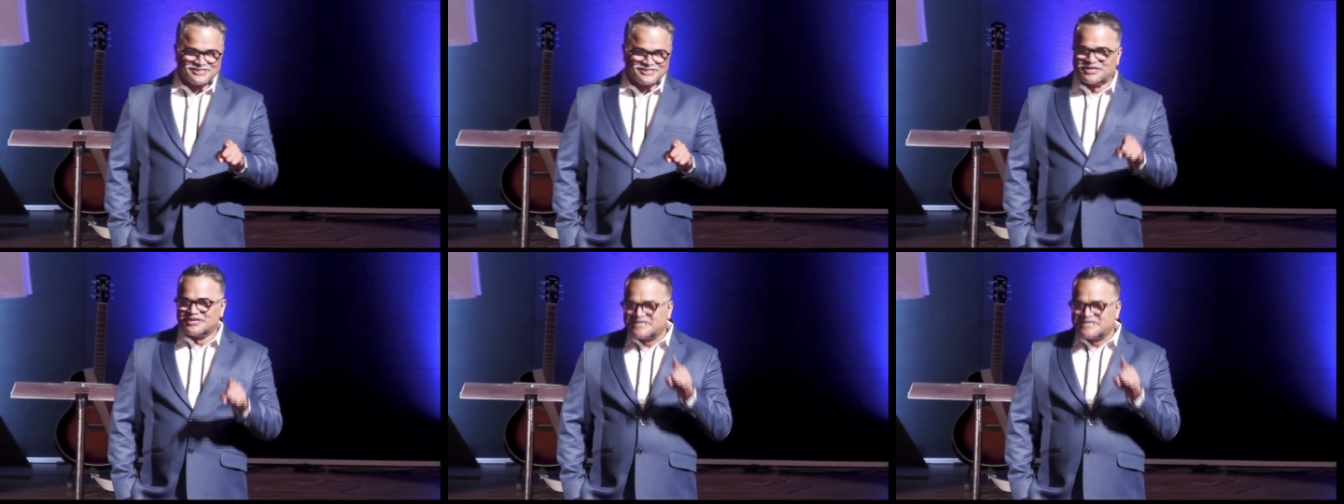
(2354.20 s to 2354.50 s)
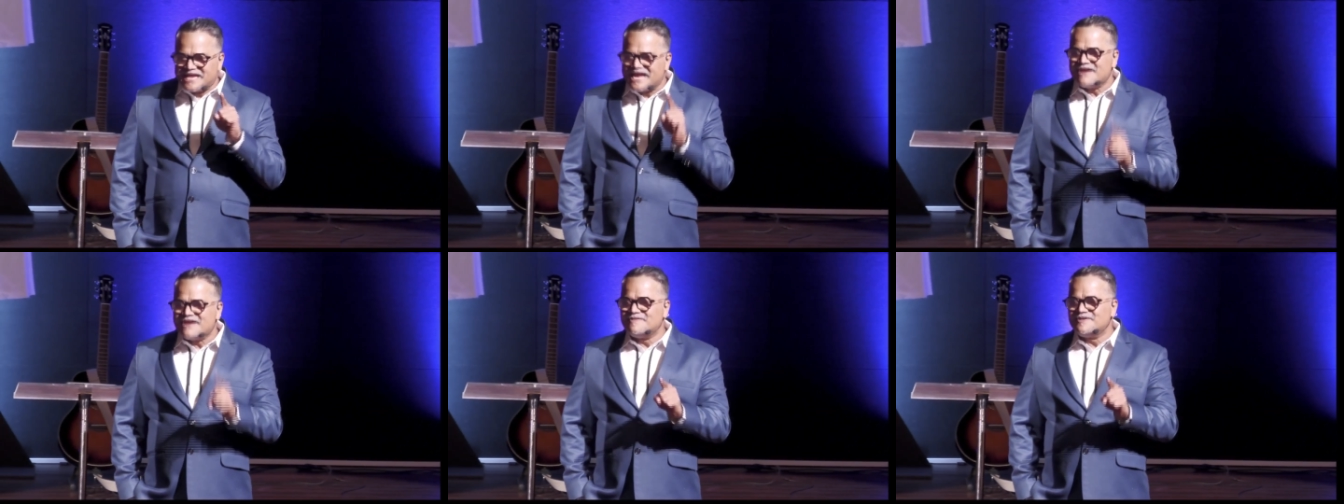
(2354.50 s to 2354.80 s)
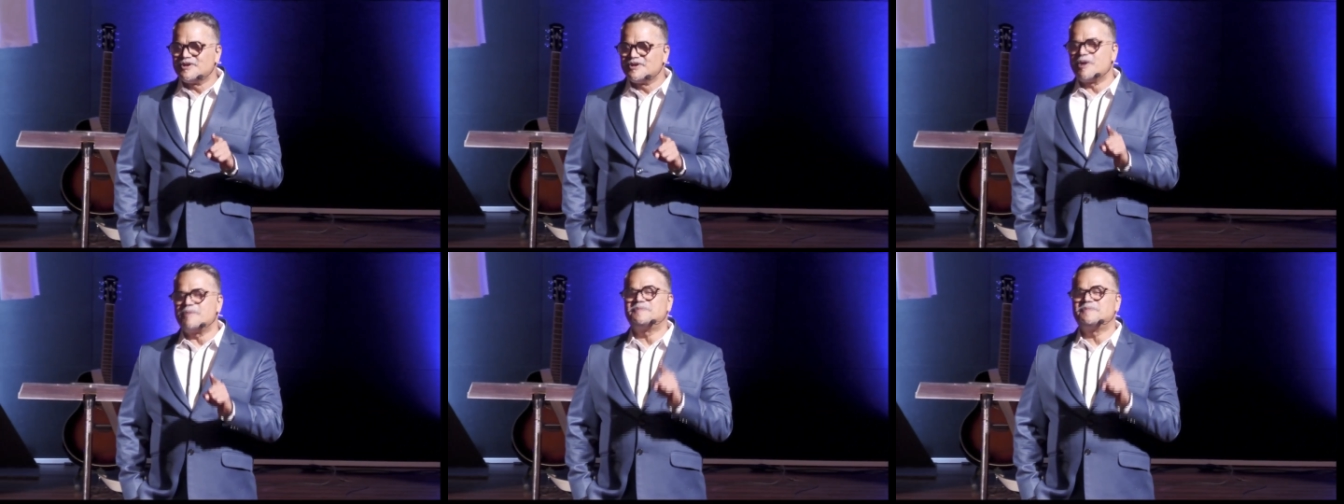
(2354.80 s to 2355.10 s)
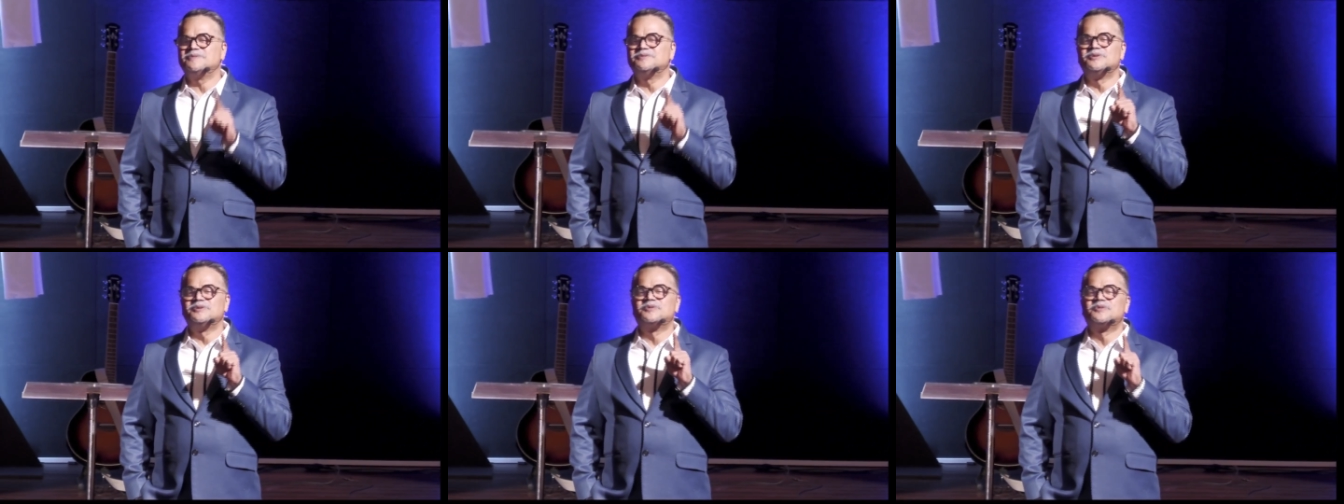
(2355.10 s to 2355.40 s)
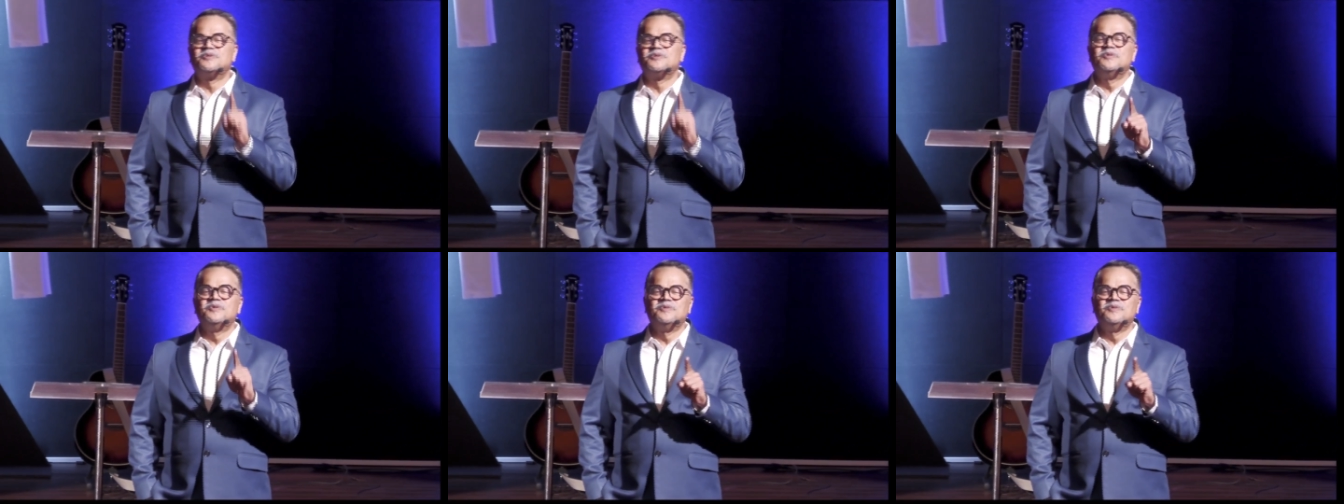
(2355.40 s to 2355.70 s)
So David opened the
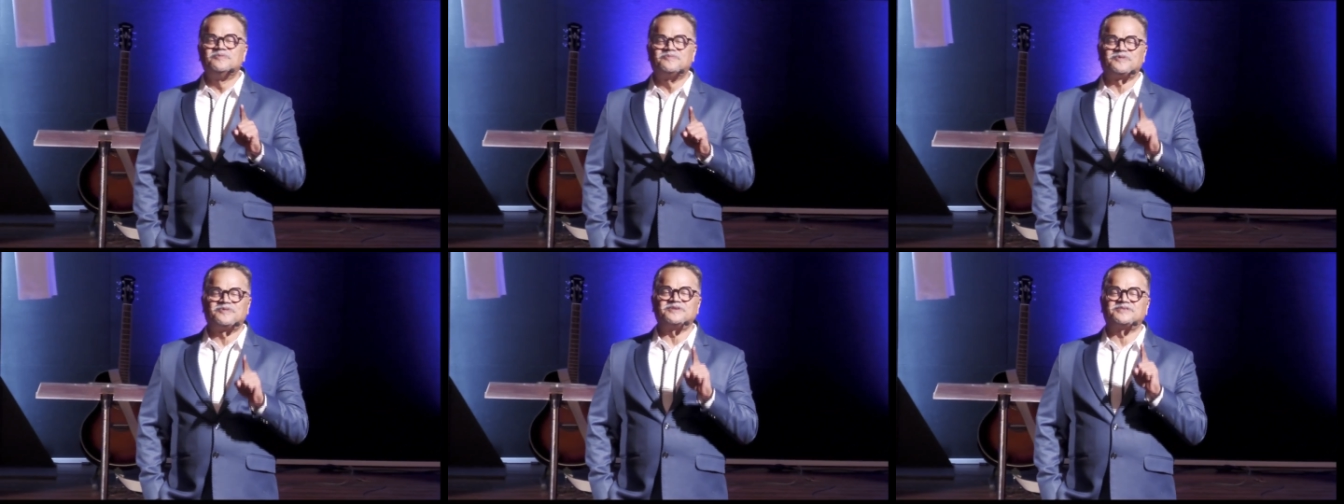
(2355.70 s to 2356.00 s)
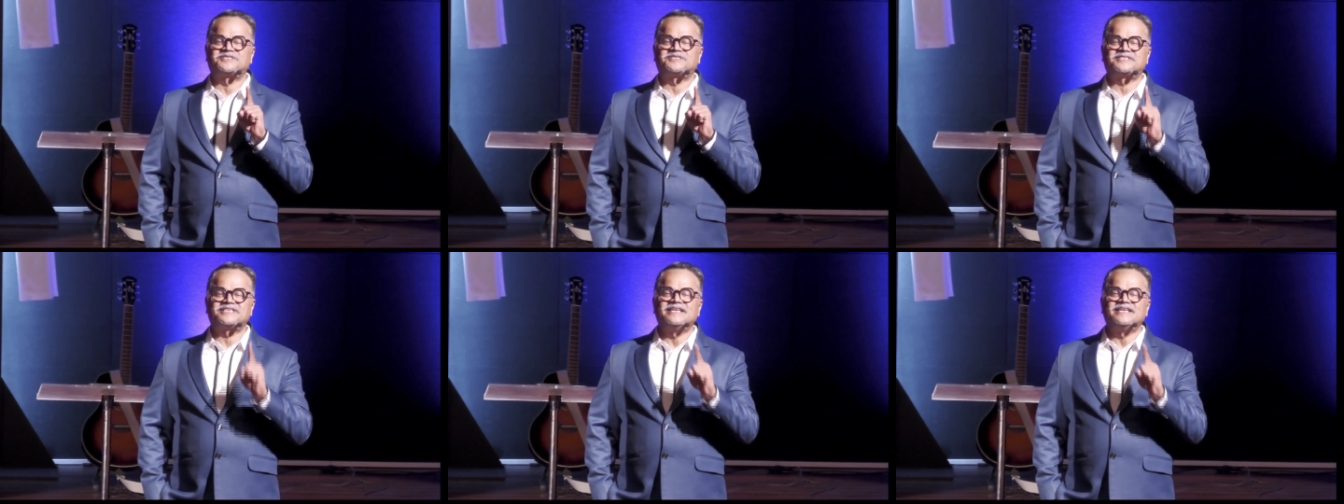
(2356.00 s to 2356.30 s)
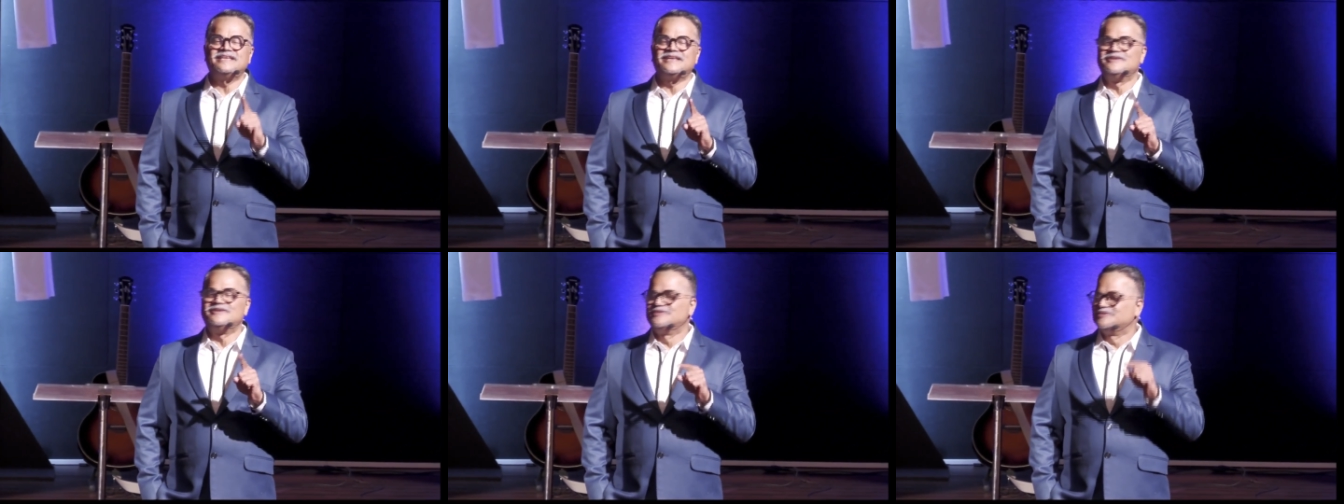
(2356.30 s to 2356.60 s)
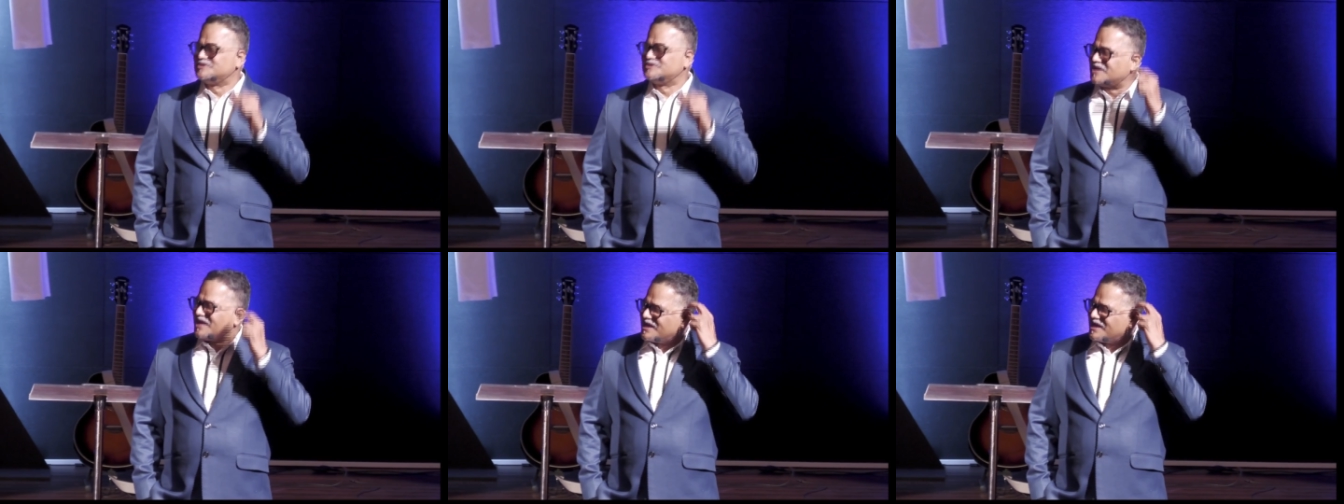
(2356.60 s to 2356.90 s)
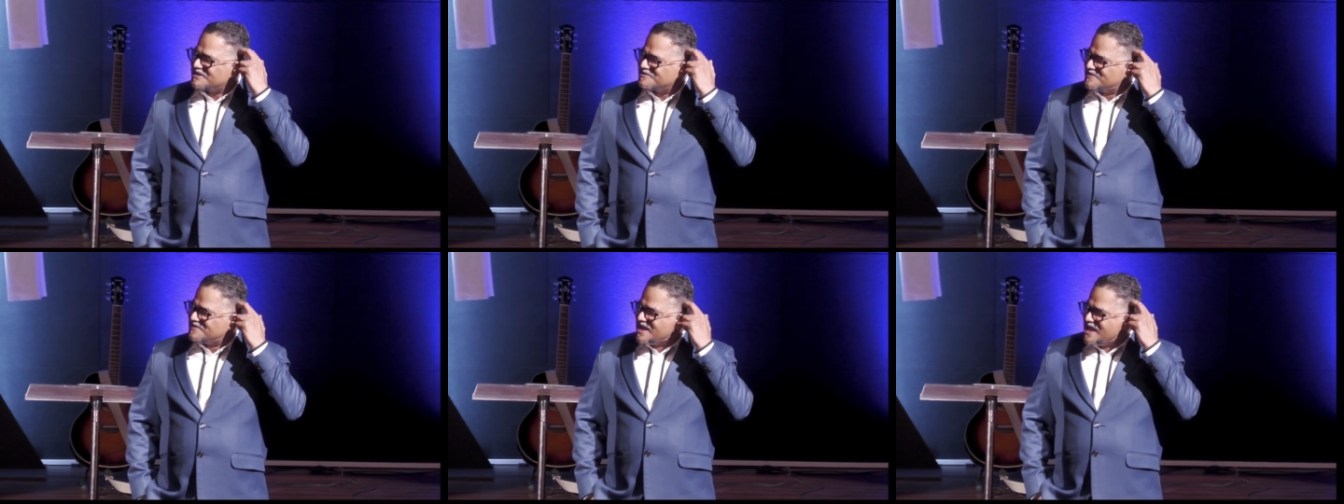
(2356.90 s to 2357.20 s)
room for sin into his
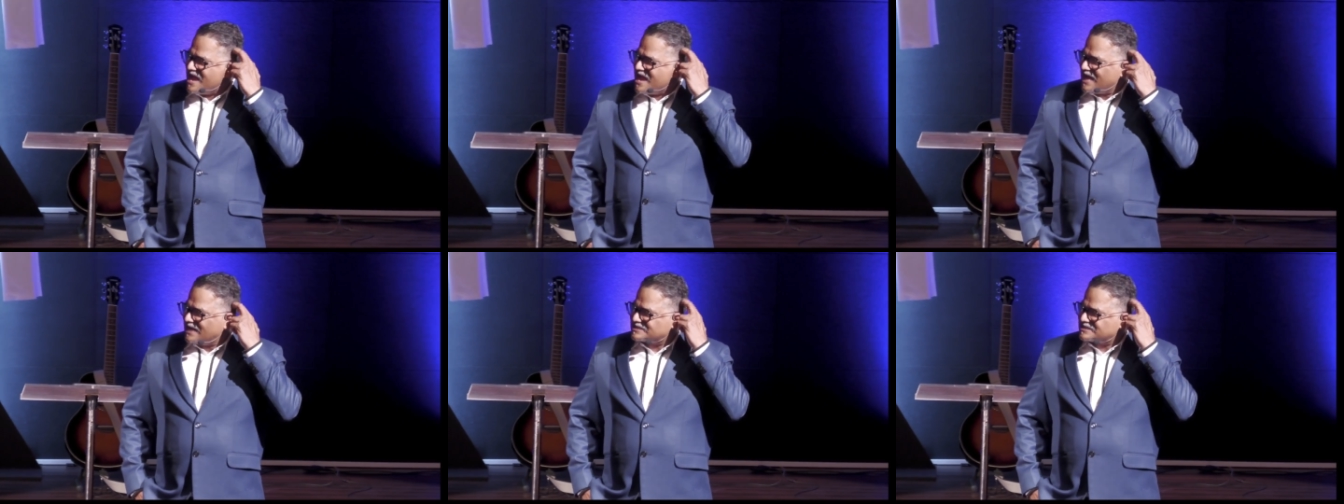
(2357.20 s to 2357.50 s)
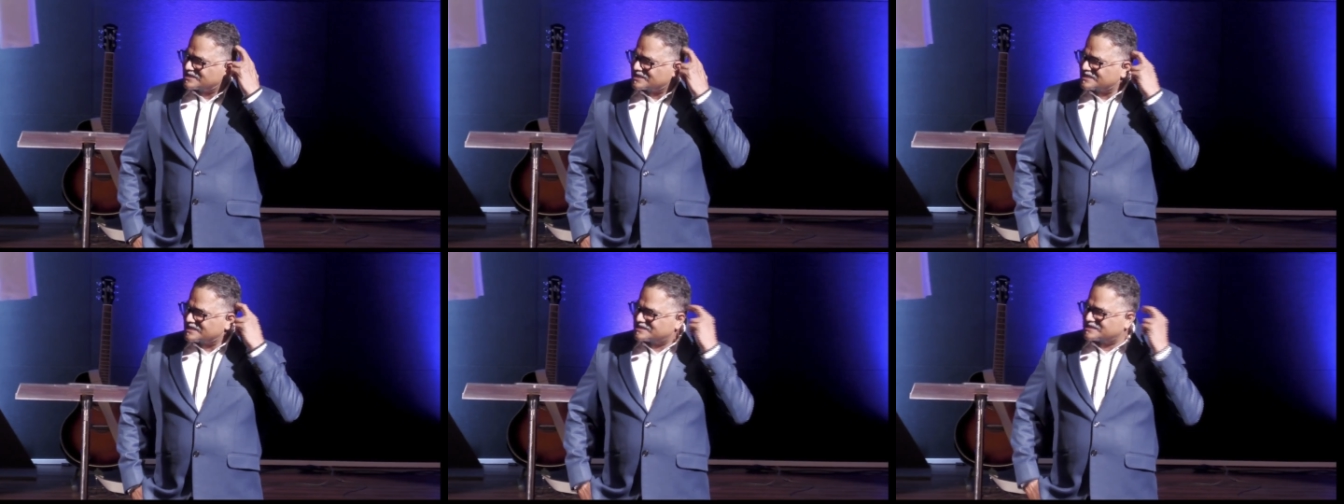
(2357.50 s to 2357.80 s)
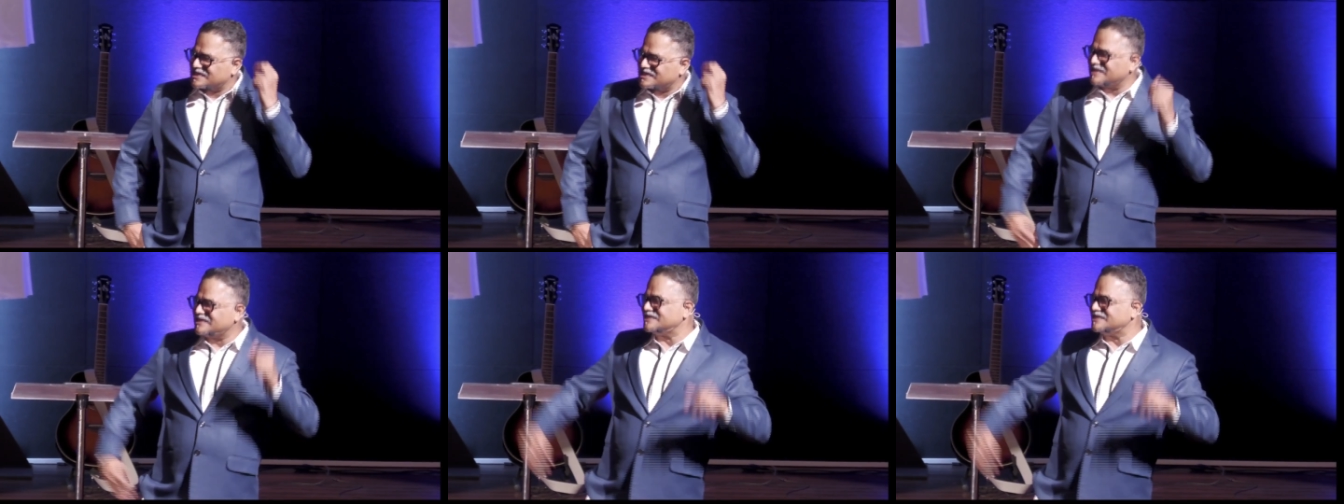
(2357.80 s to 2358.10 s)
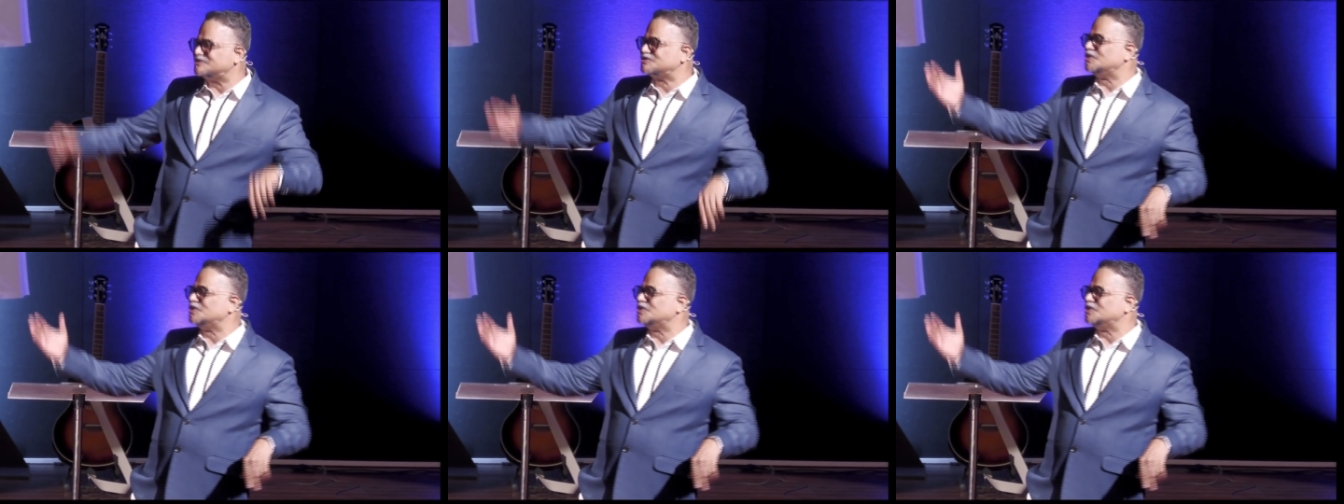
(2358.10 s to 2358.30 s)
life. As a result, his